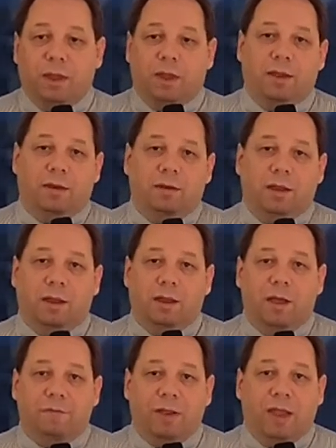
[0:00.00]
and uh,
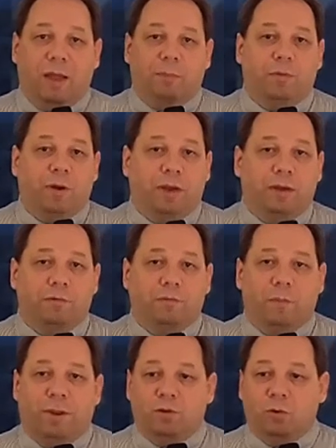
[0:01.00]
have a cap rate of
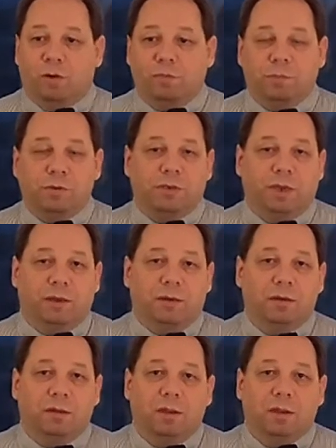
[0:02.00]
about twelve
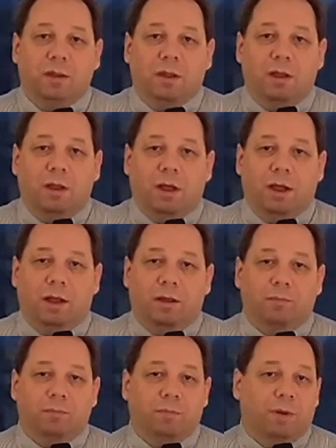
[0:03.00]
percent,
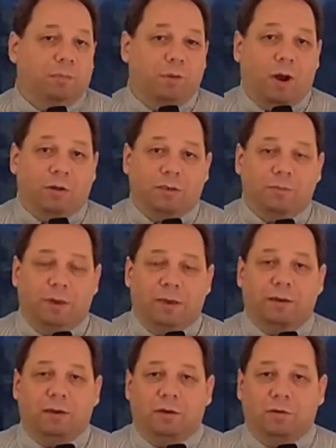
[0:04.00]
uh,
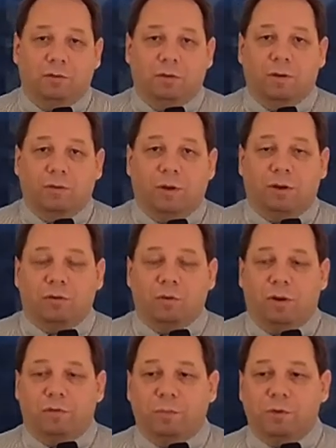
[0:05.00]
approximately, you know, around
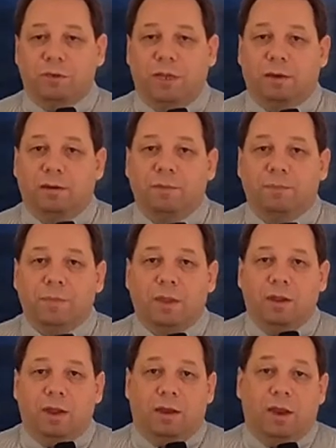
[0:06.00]
twelve percent,
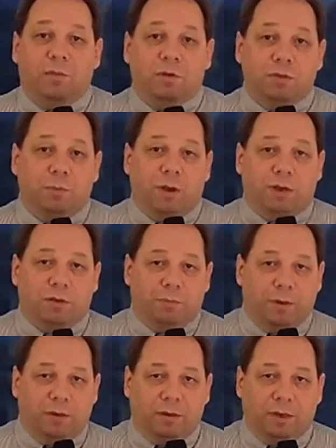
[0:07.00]
and that was the
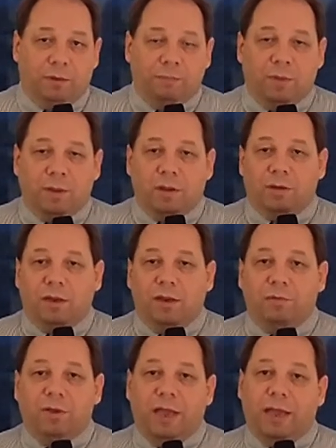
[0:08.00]
possibility
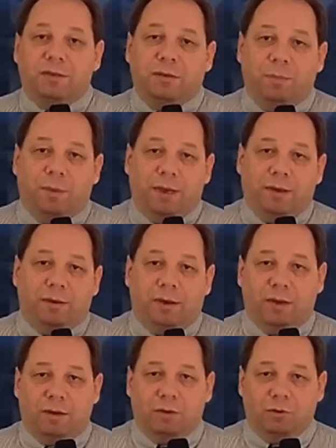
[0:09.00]
then we estimated
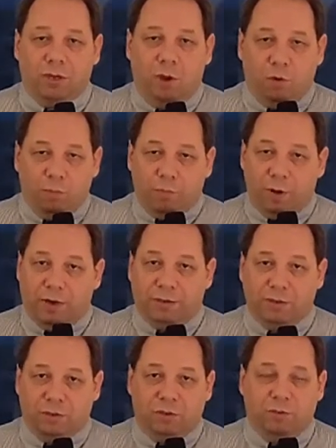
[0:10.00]
that those home
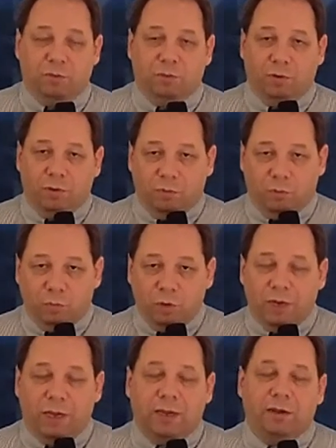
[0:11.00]
prices uh,
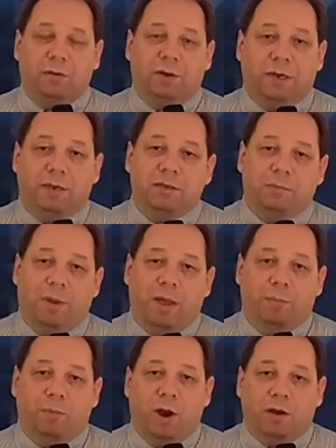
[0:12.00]
would increase by
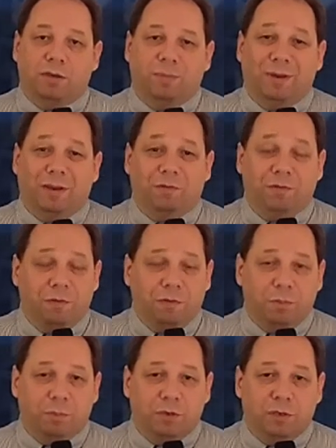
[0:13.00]
approximately
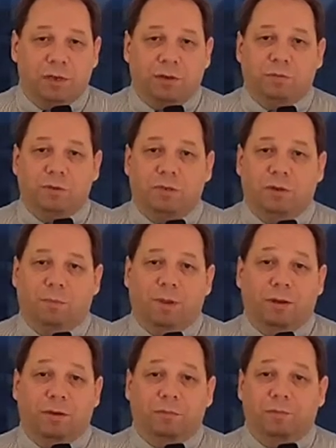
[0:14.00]
50% within
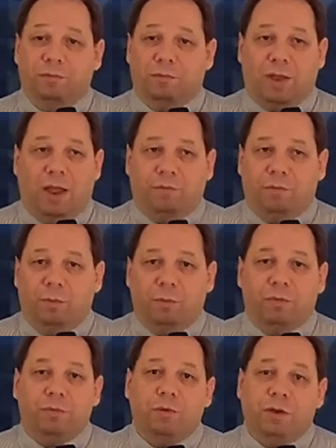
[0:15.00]
about a time frame
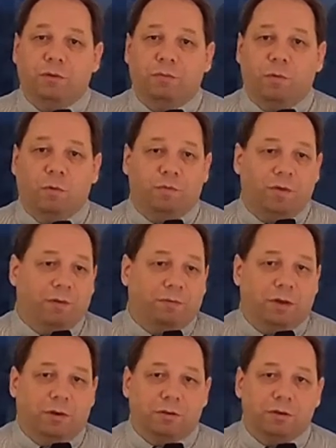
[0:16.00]
of three to four or
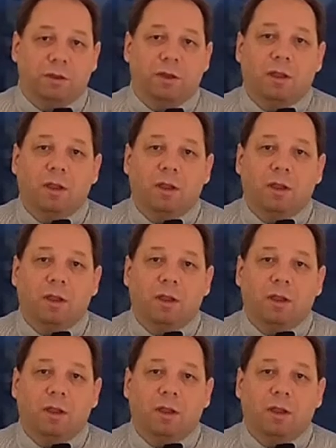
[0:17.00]
five years.